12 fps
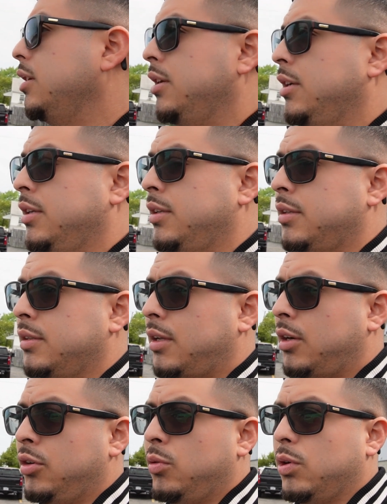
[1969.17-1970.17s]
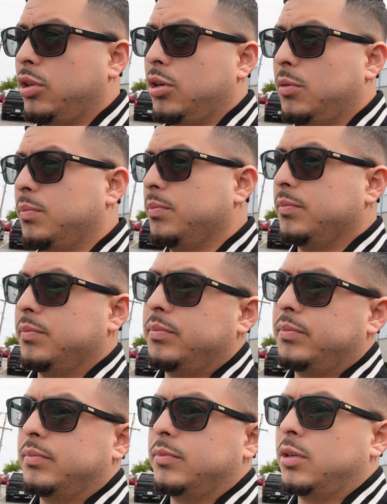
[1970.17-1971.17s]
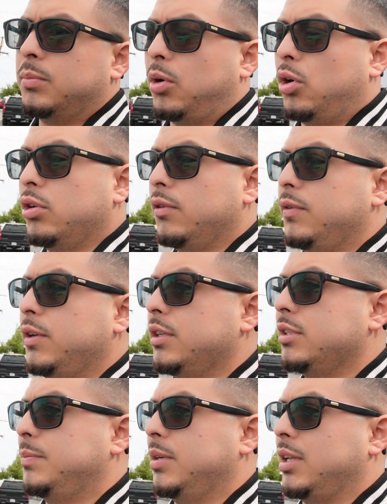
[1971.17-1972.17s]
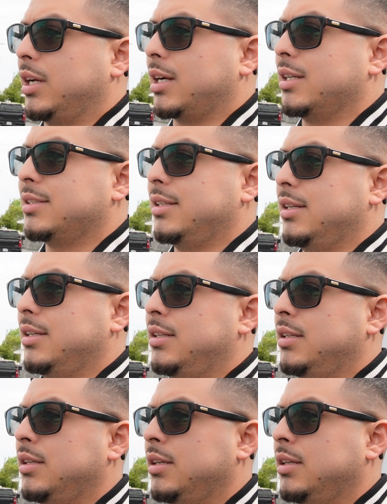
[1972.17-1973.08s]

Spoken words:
And I don't know what their motive is. But like I said,